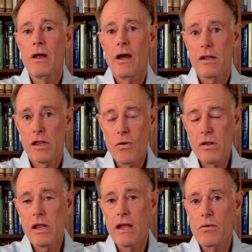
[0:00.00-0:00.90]

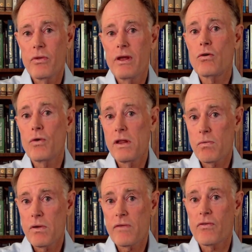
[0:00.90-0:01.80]
associated with increased
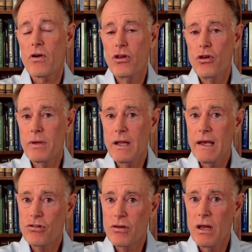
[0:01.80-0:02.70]
risk for
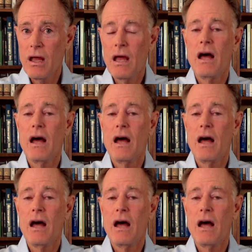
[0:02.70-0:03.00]
accumulation